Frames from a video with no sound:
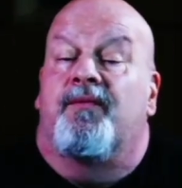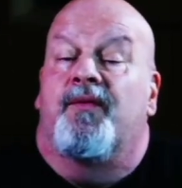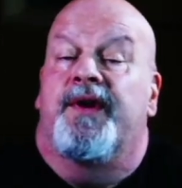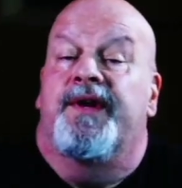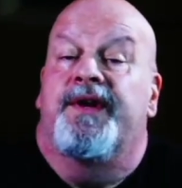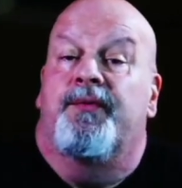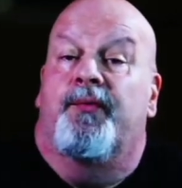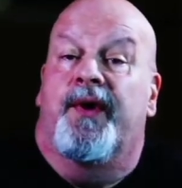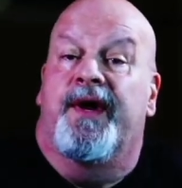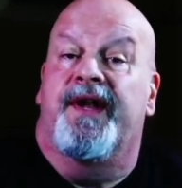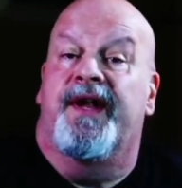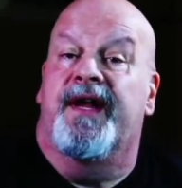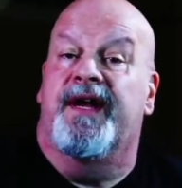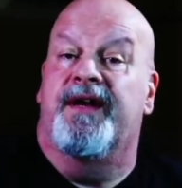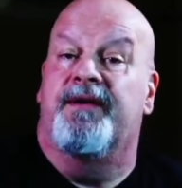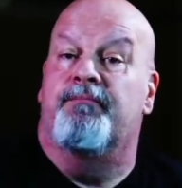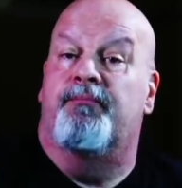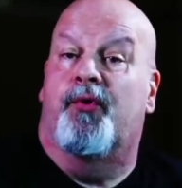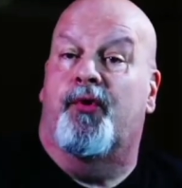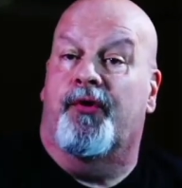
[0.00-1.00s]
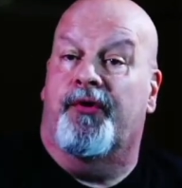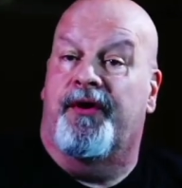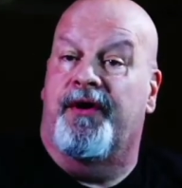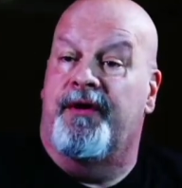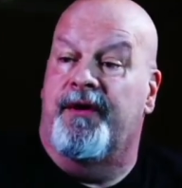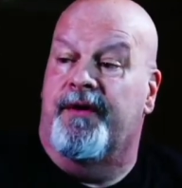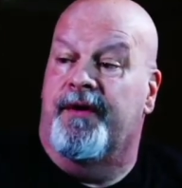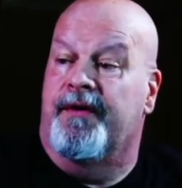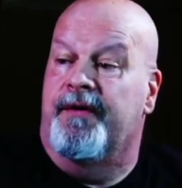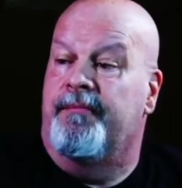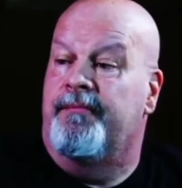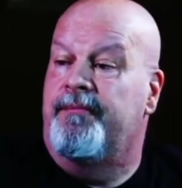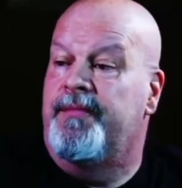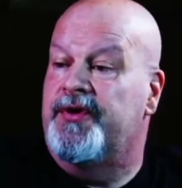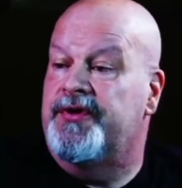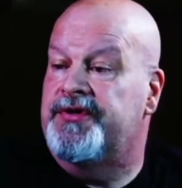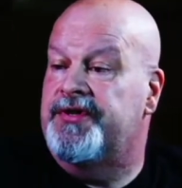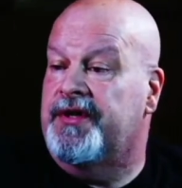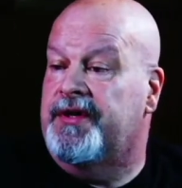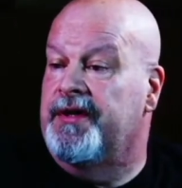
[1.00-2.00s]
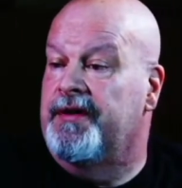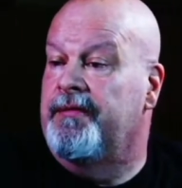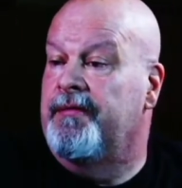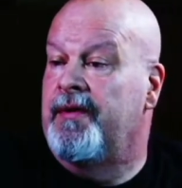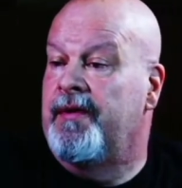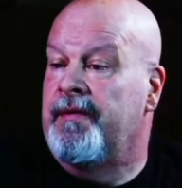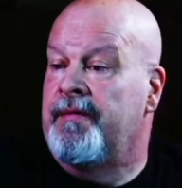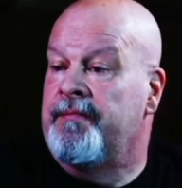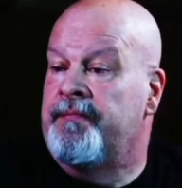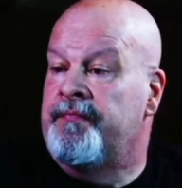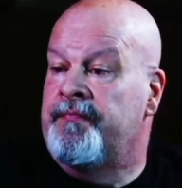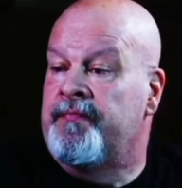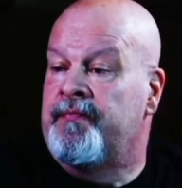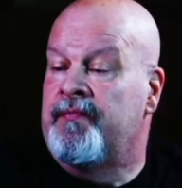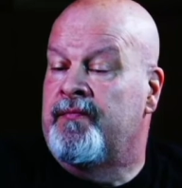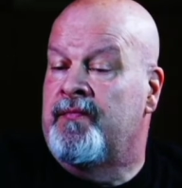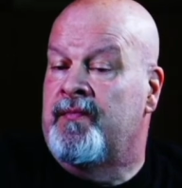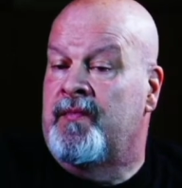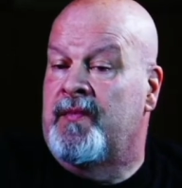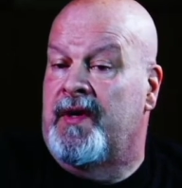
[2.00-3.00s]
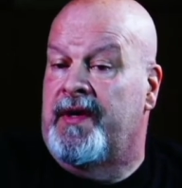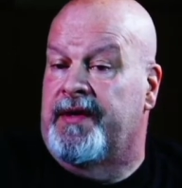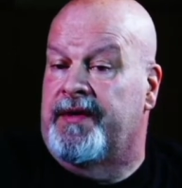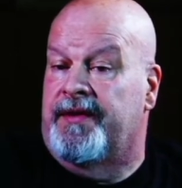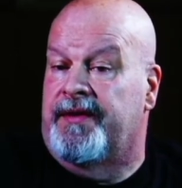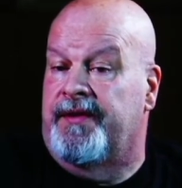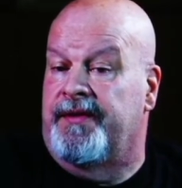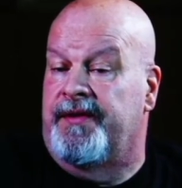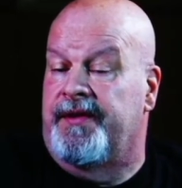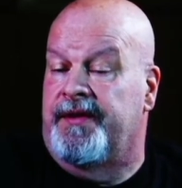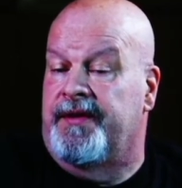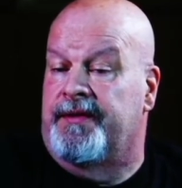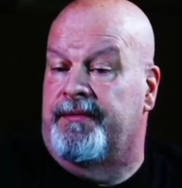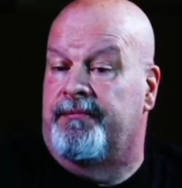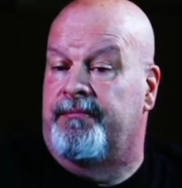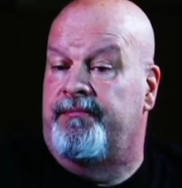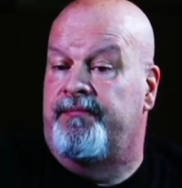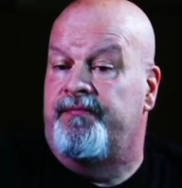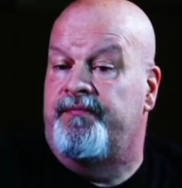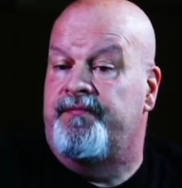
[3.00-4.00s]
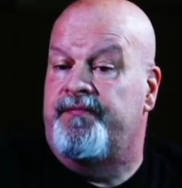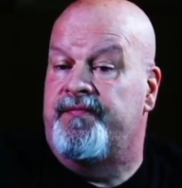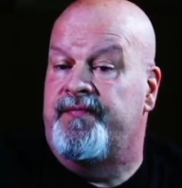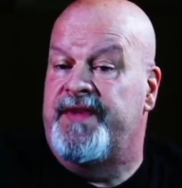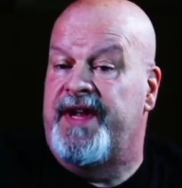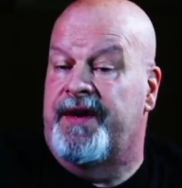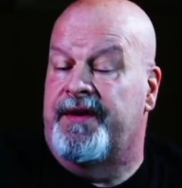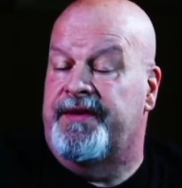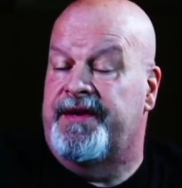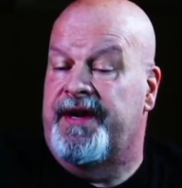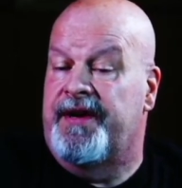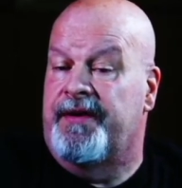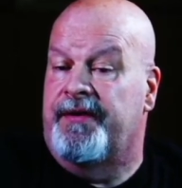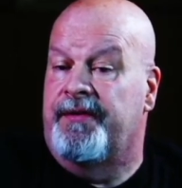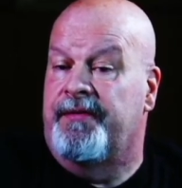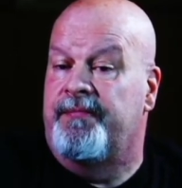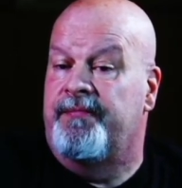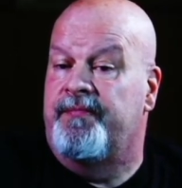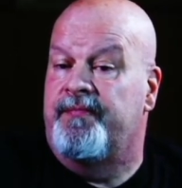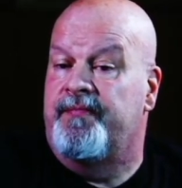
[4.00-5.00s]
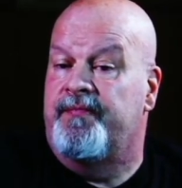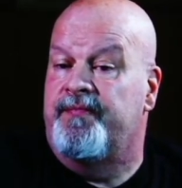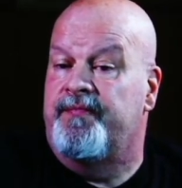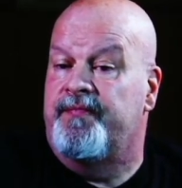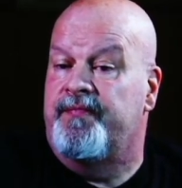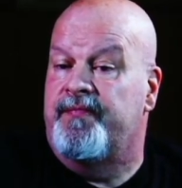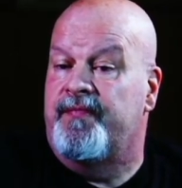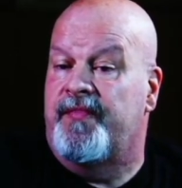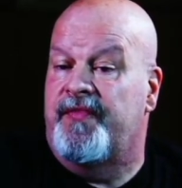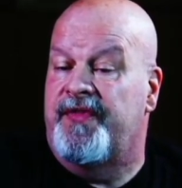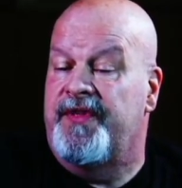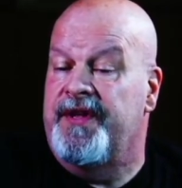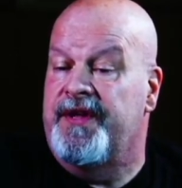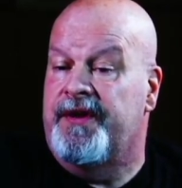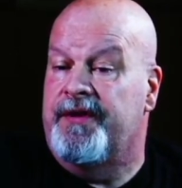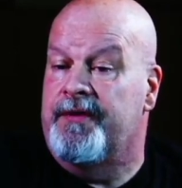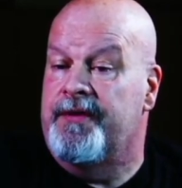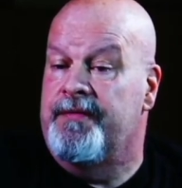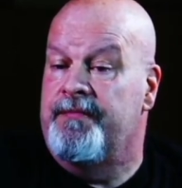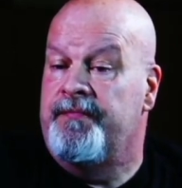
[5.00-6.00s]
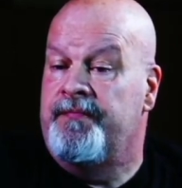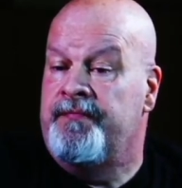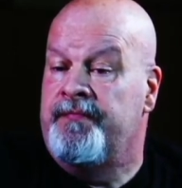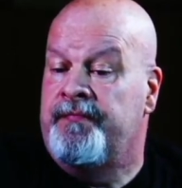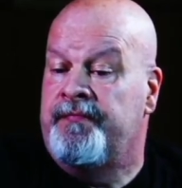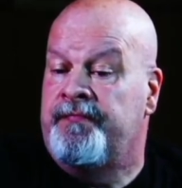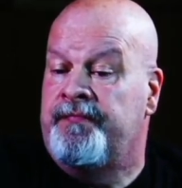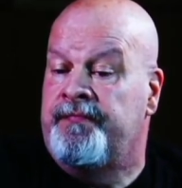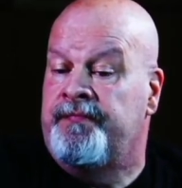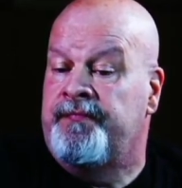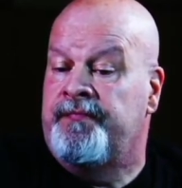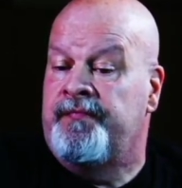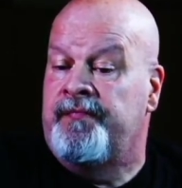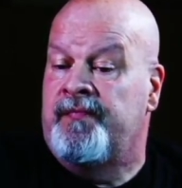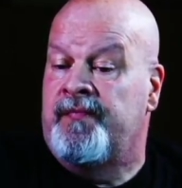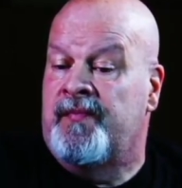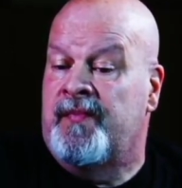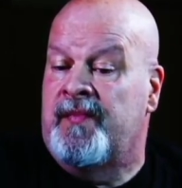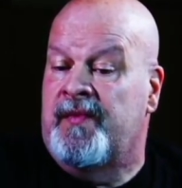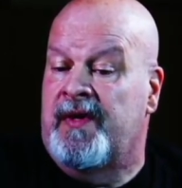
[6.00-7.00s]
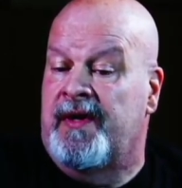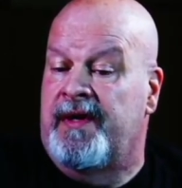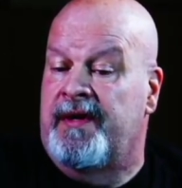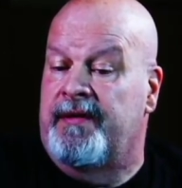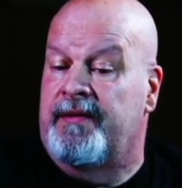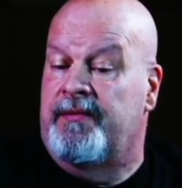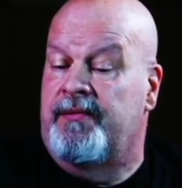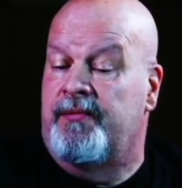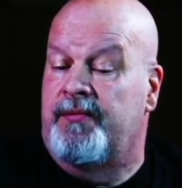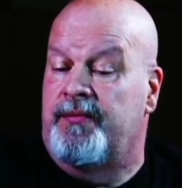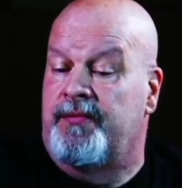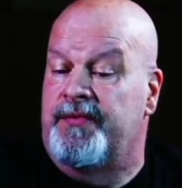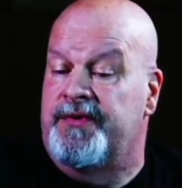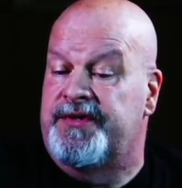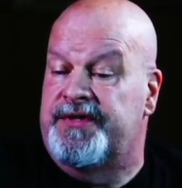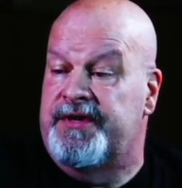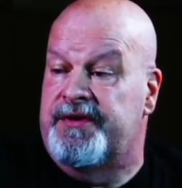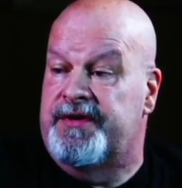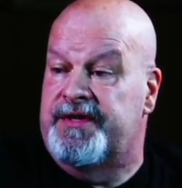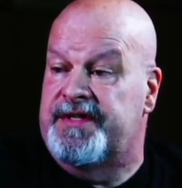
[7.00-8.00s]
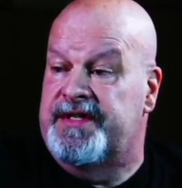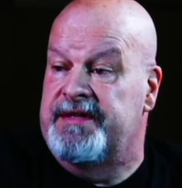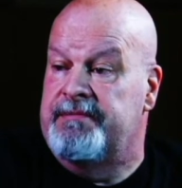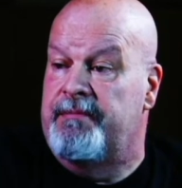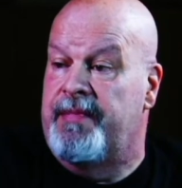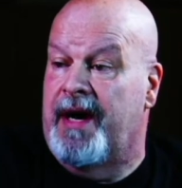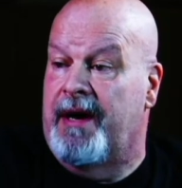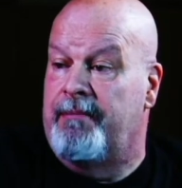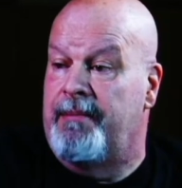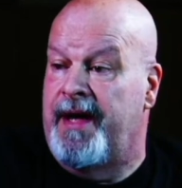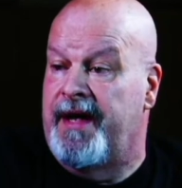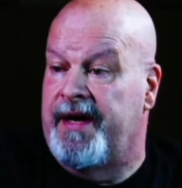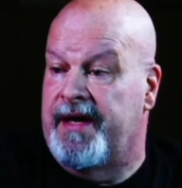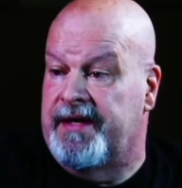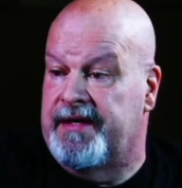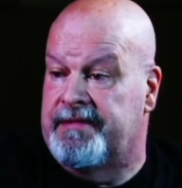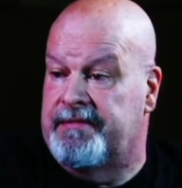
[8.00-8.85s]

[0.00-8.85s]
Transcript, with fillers: one night in Port Huron, Michigan, at the downtown theater, I was there to see Bob Bennett.